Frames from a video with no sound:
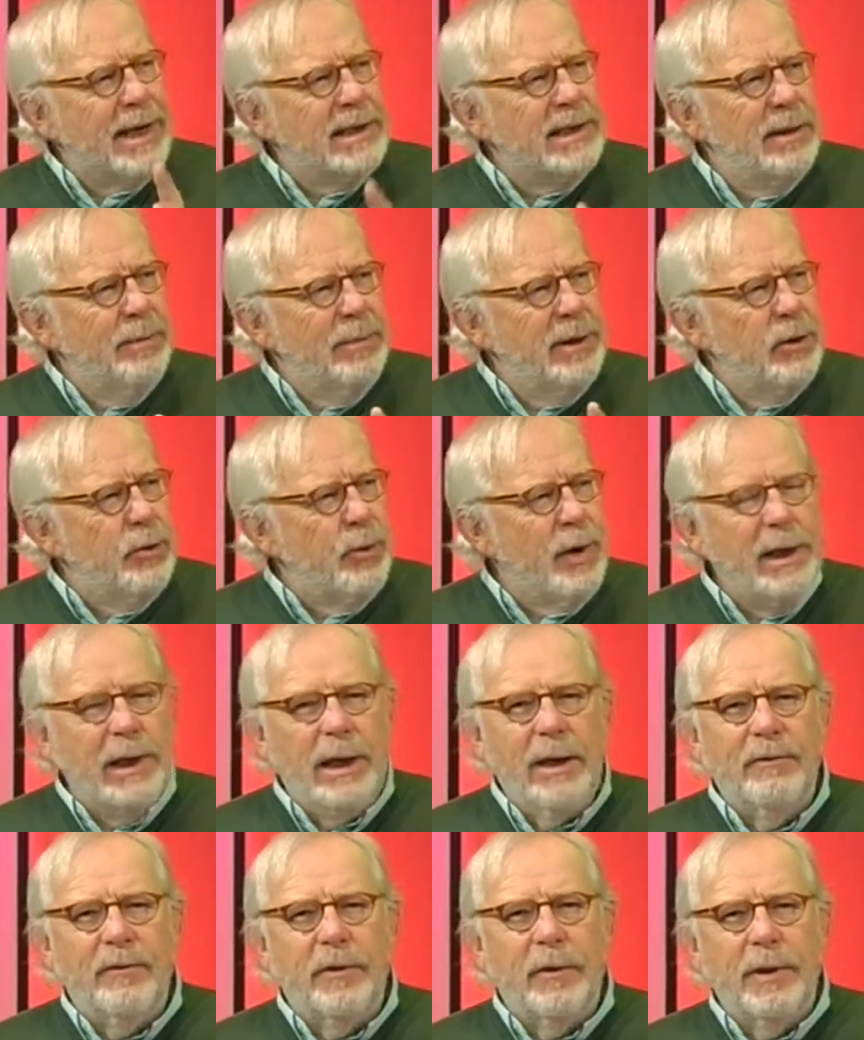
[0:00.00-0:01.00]
actually be
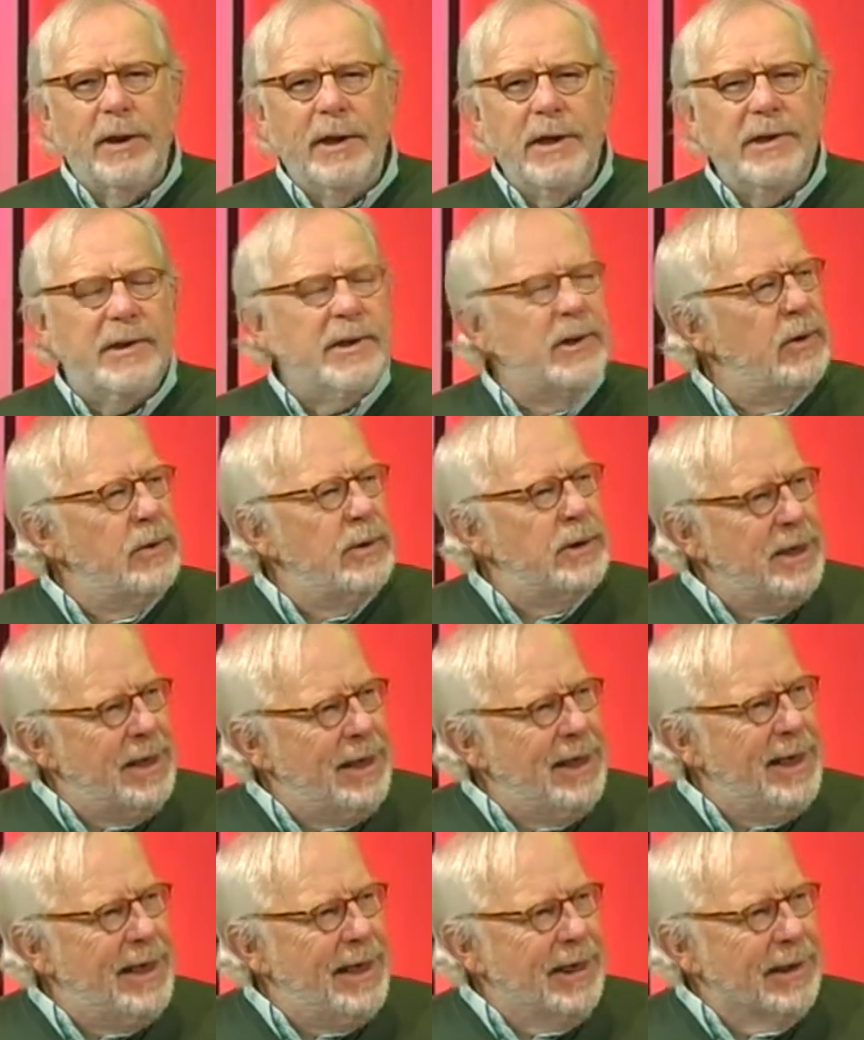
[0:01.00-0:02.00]
drinking for at least 30
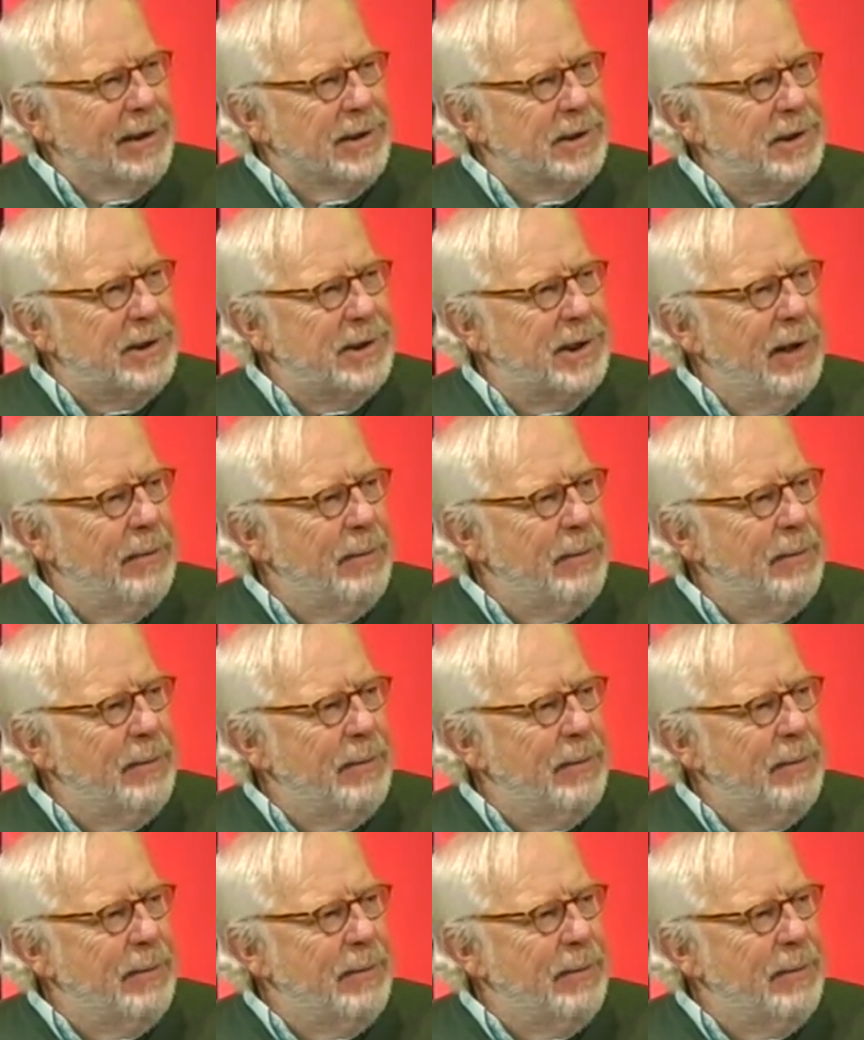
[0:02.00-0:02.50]
years?